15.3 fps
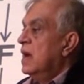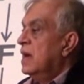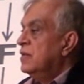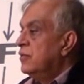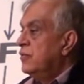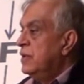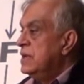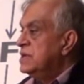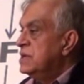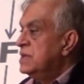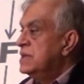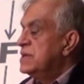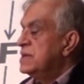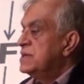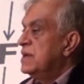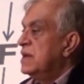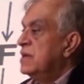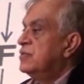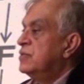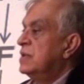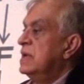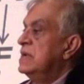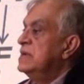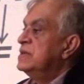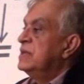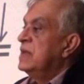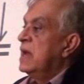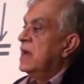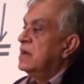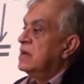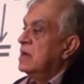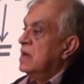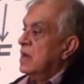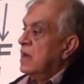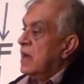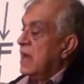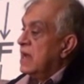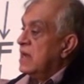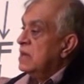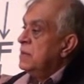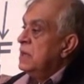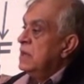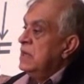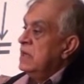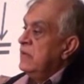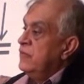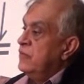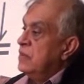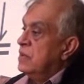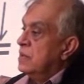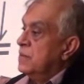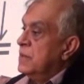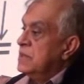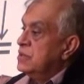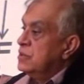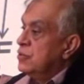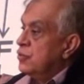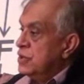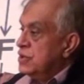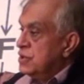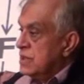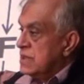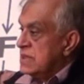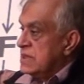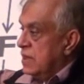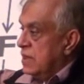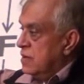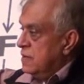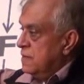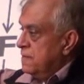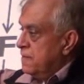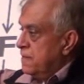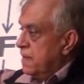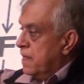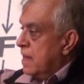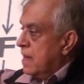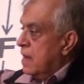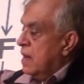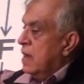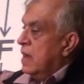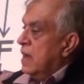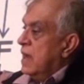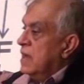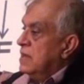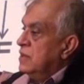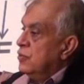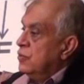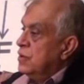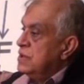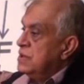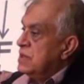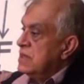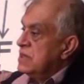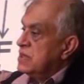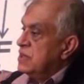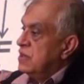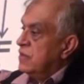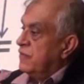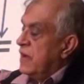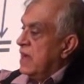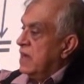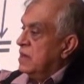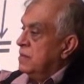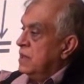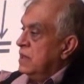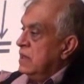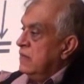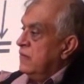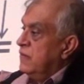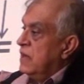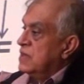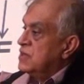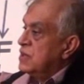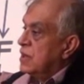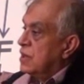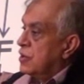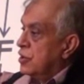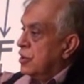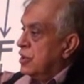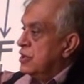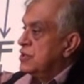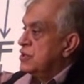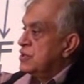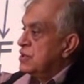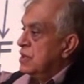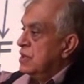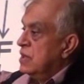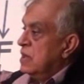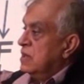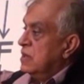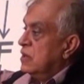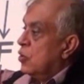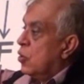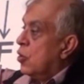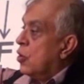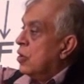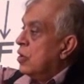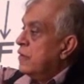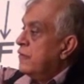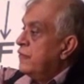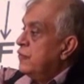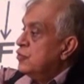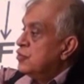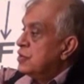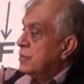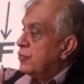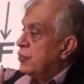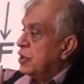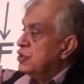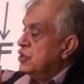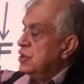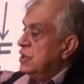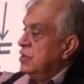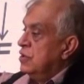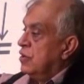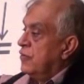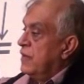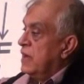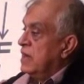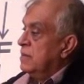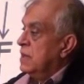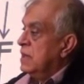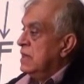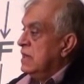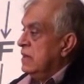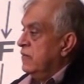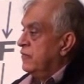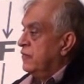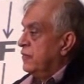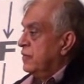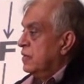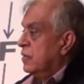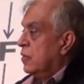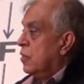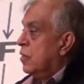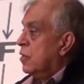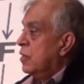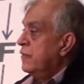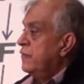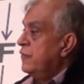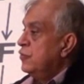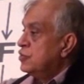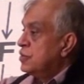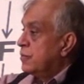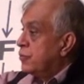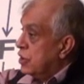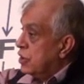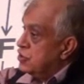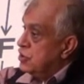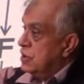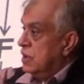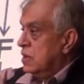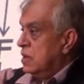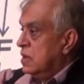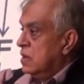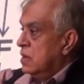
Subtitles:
And the reason this is central is that Adam and Eve commit original sin. And the original sin of Adam and Eve gets a curse that all future progeny of Adam and Eve, all future progeny,